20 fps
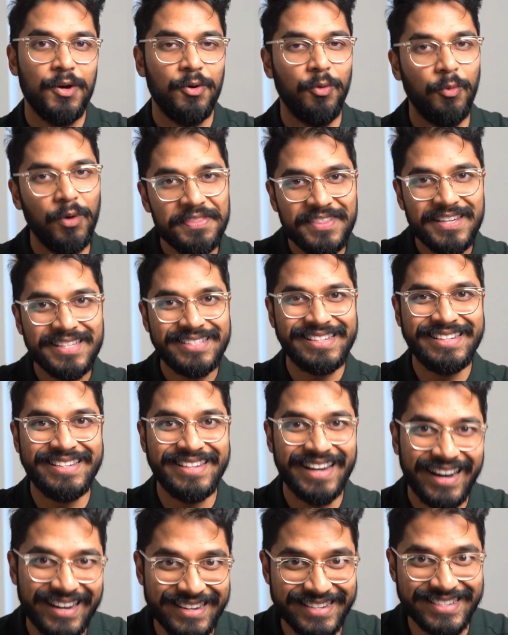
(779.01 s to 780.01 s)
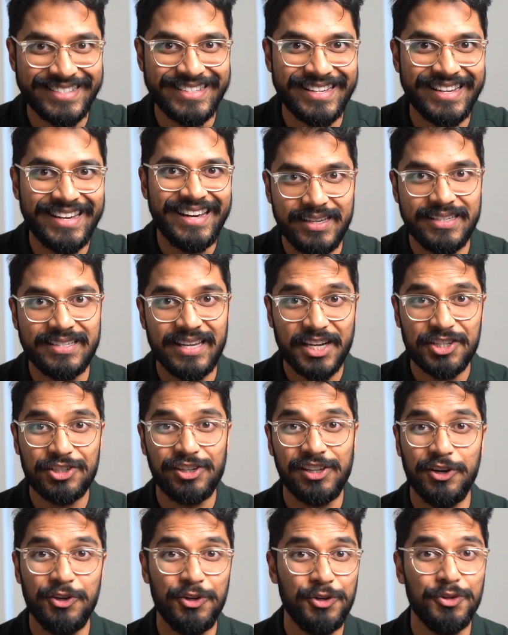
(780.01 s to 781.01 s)
What this does is
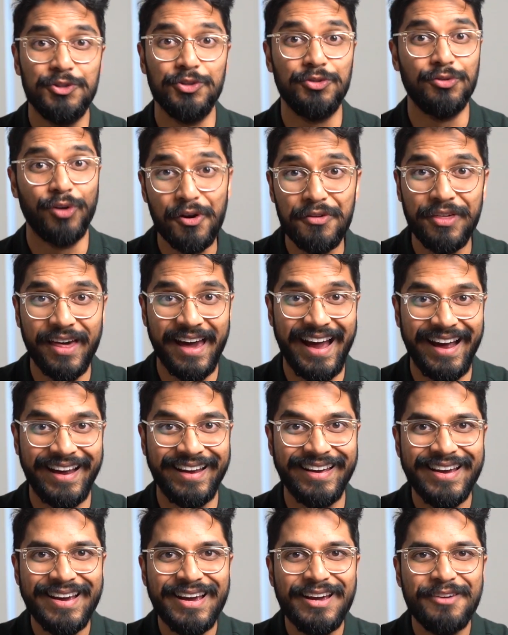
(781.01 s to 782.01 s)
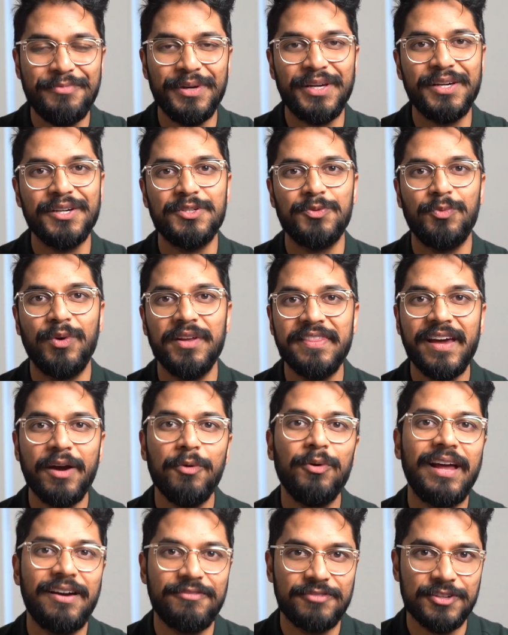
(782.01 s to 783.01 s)
actually a huge growth hack, because what they
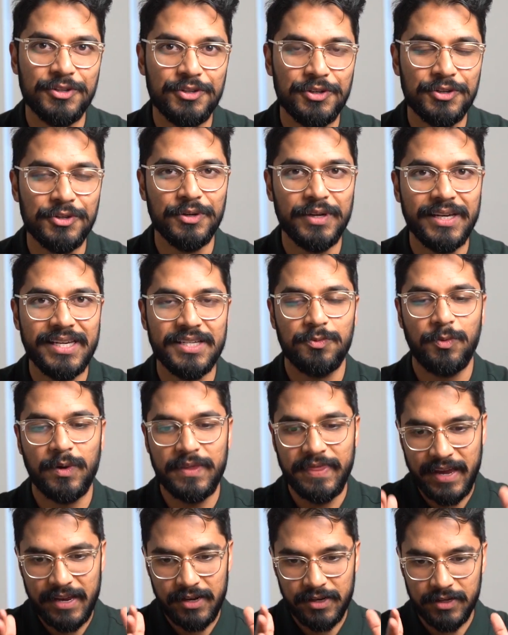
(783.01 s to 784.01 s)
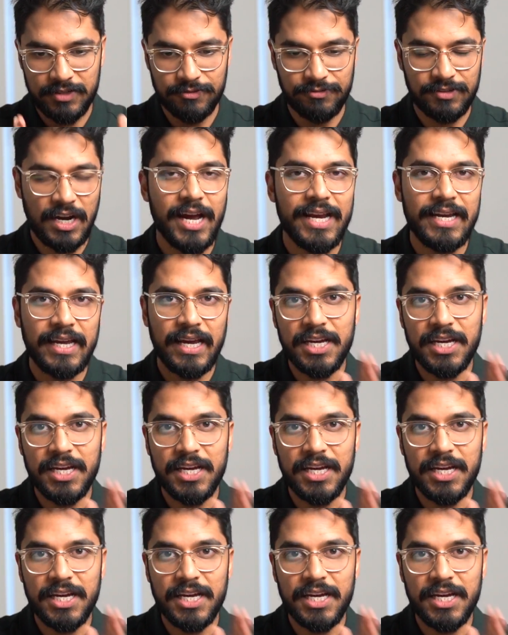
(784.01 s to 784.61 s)
will have to do is when they divide